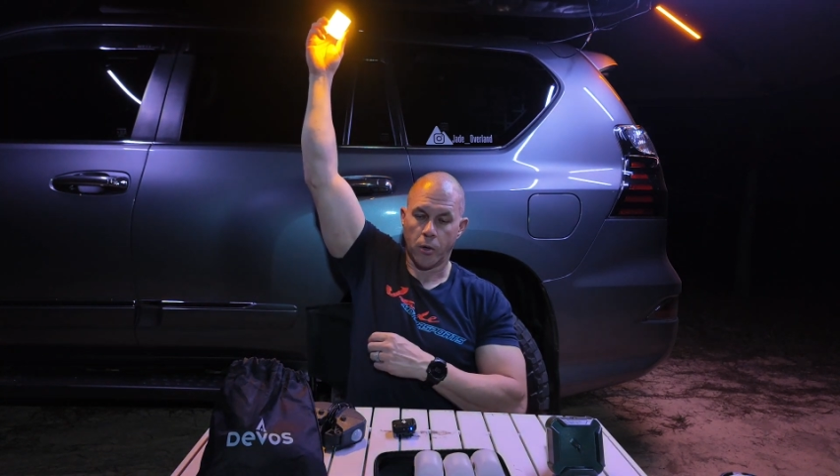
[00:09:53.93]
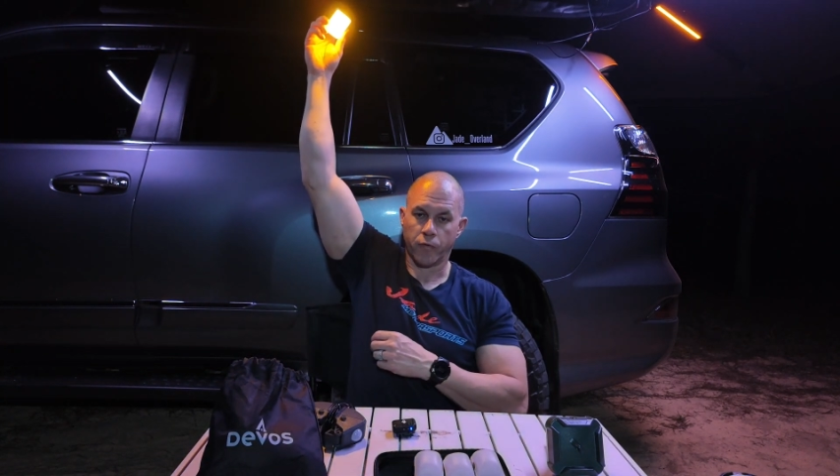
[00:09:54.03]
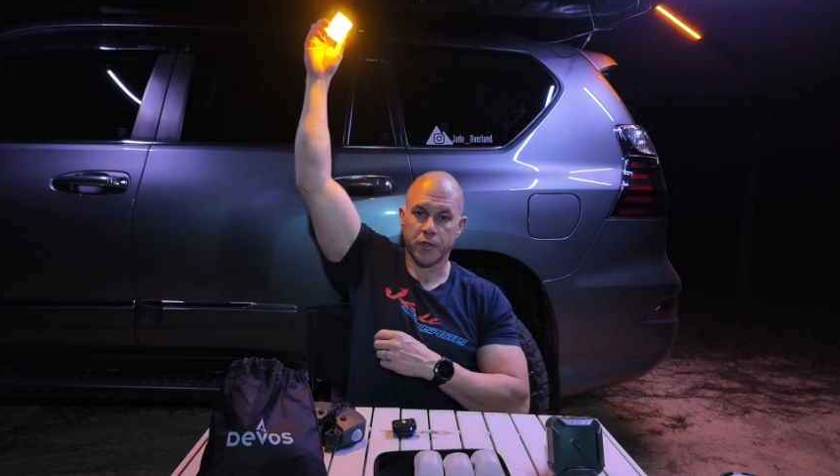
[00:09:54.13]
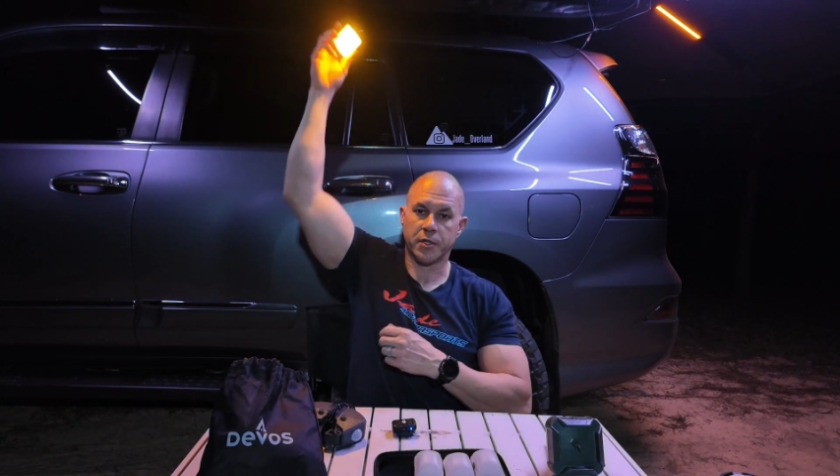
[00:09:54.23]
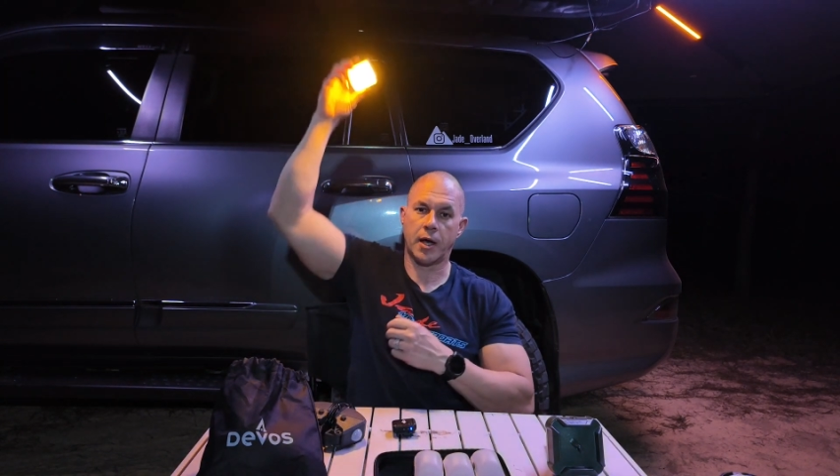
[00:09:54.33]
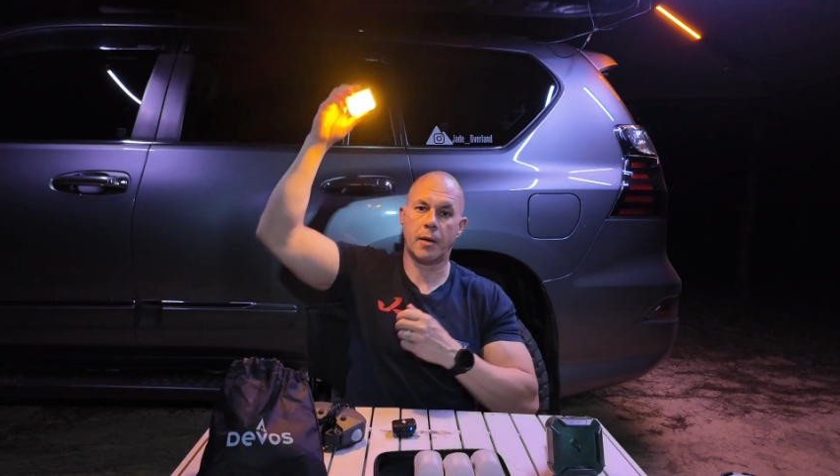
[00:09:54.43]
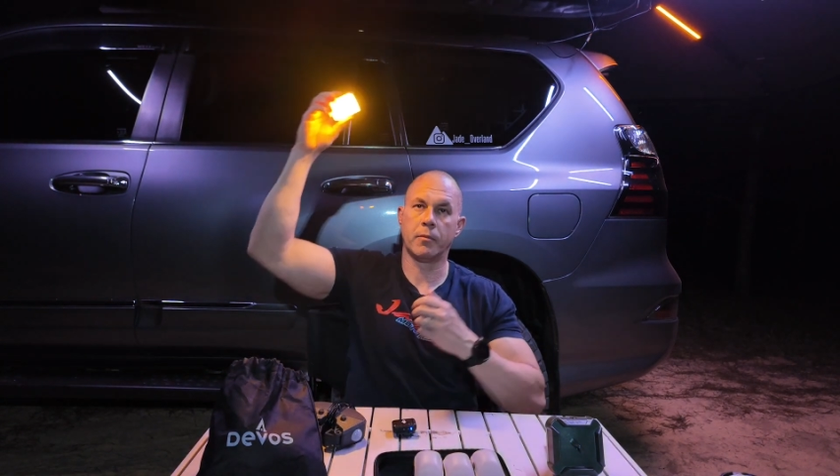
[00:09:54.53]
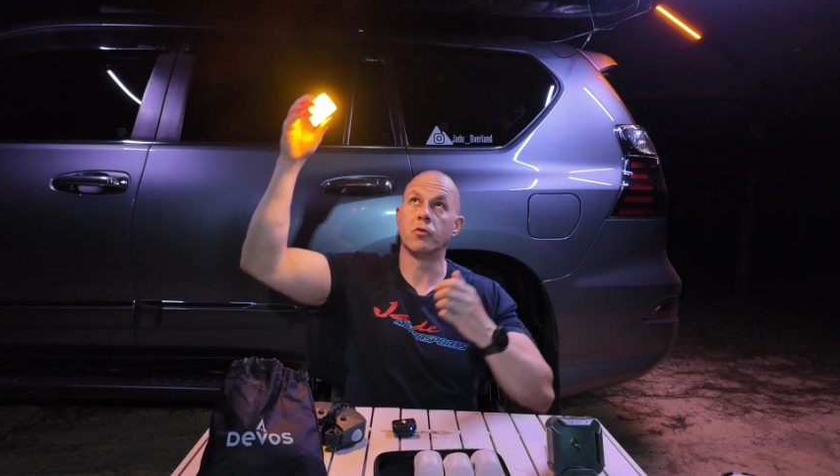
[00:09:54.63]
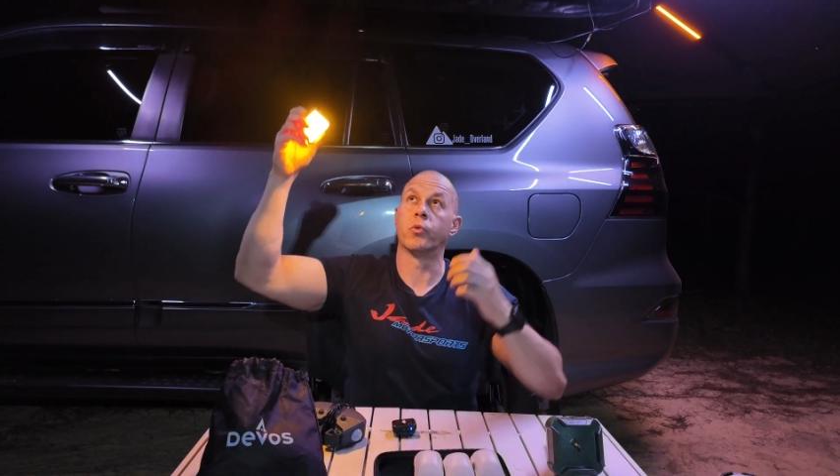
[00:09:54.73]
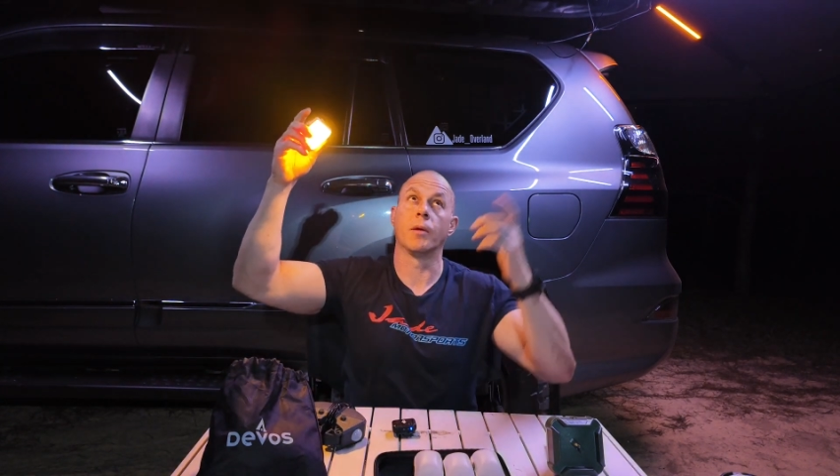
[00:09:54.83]
over
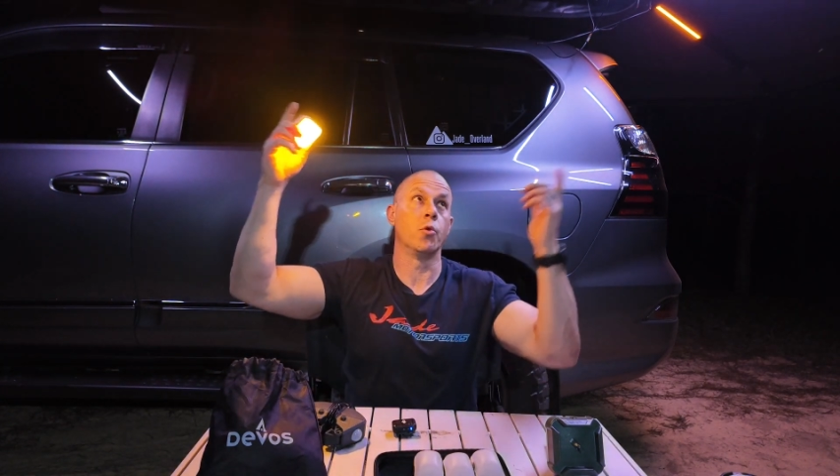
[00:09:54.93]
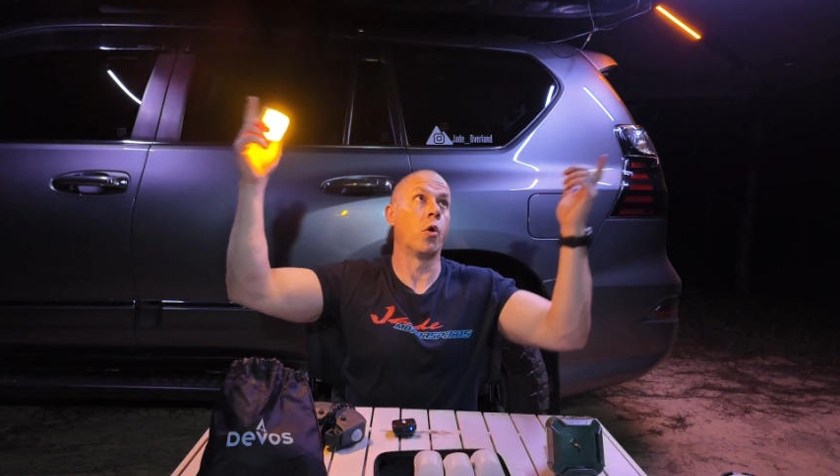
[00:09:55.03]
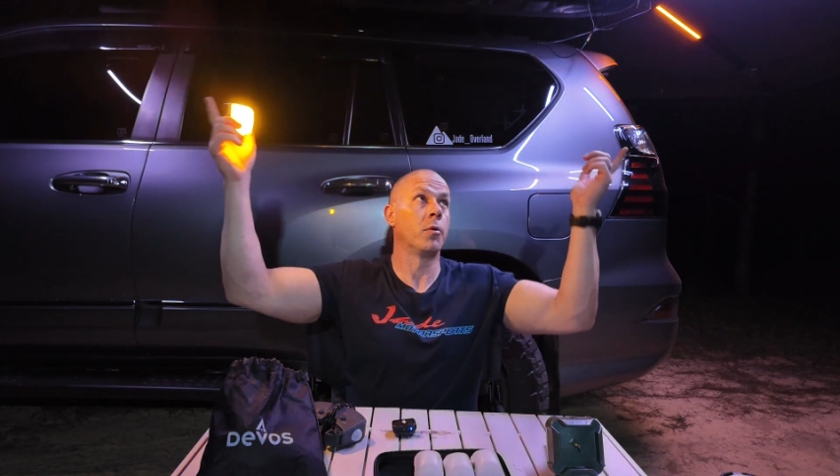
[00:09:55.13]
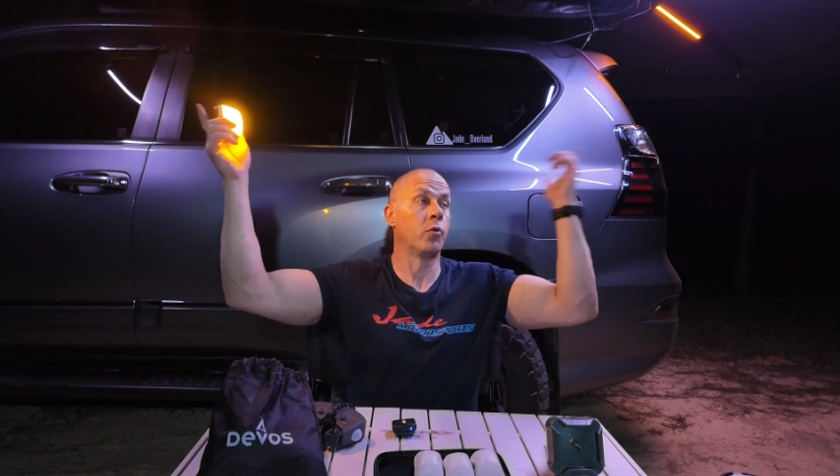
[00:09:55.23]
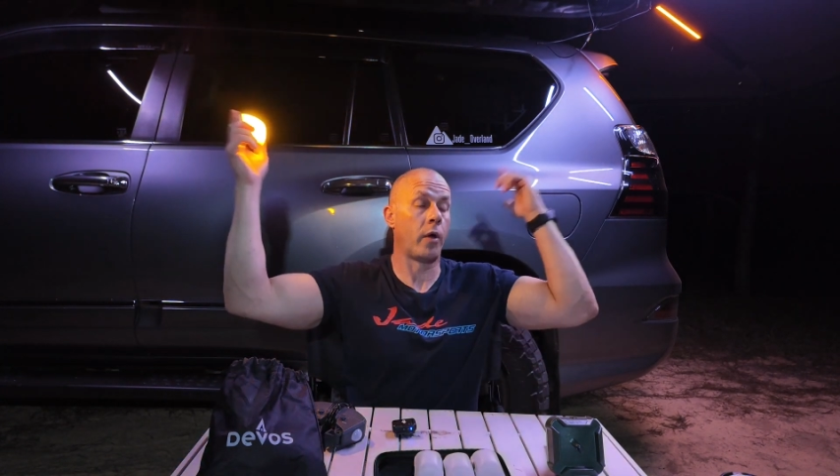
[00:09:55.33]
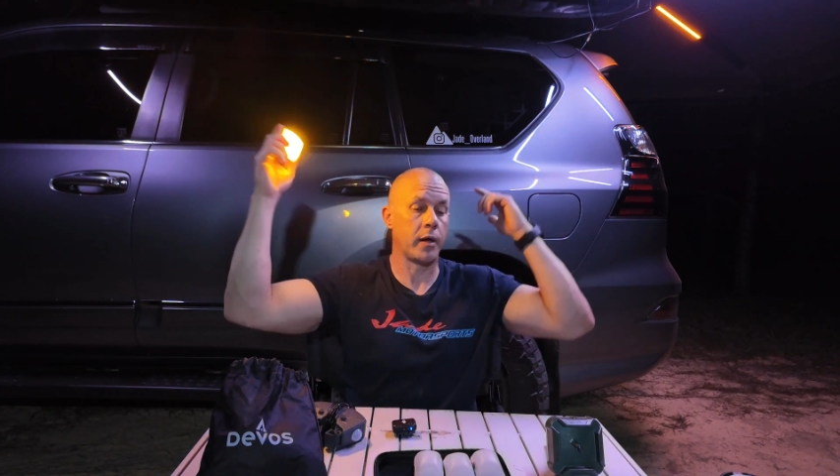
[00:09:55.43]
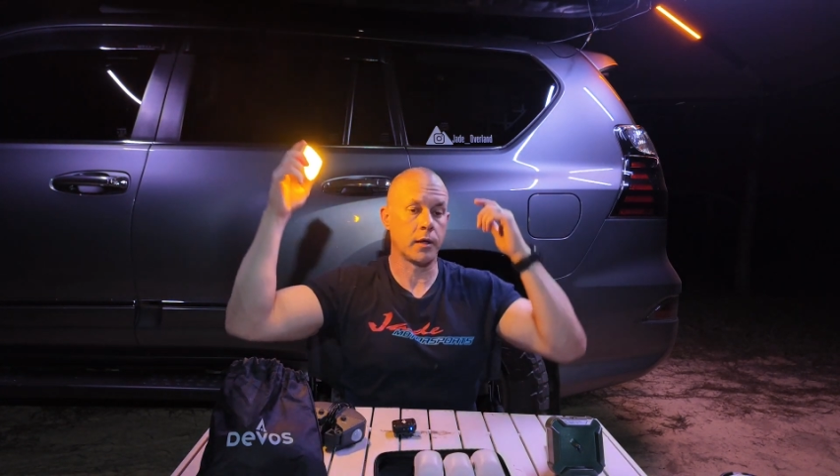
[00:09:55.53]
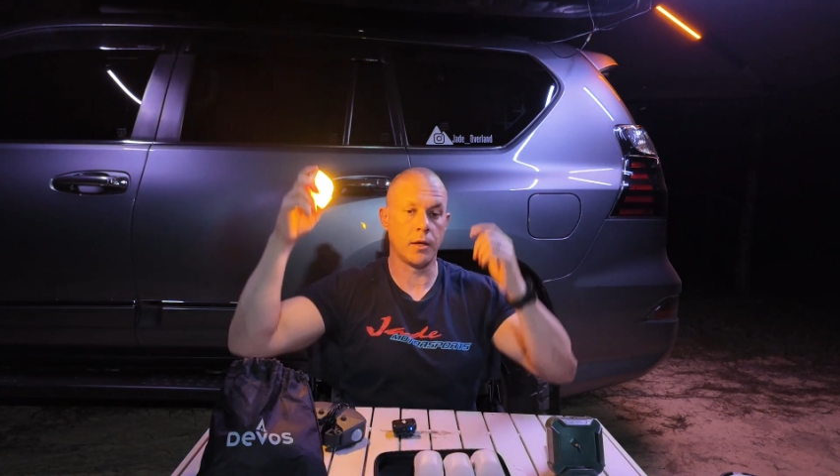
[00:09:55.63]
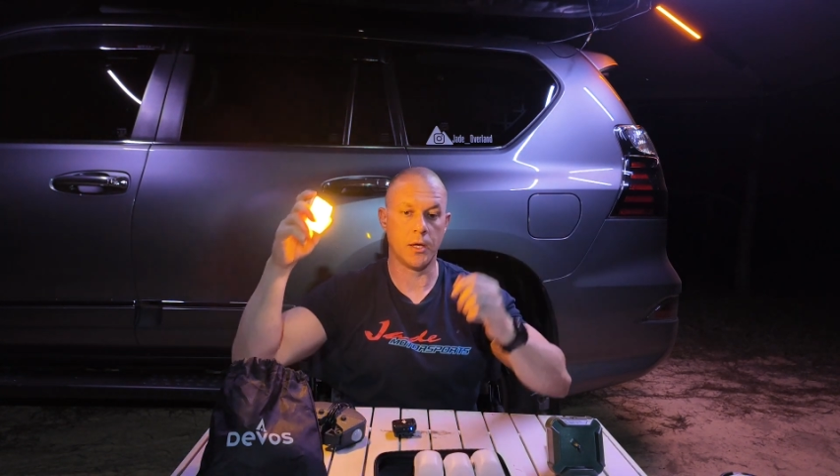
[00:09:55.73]
top is what I'm normally running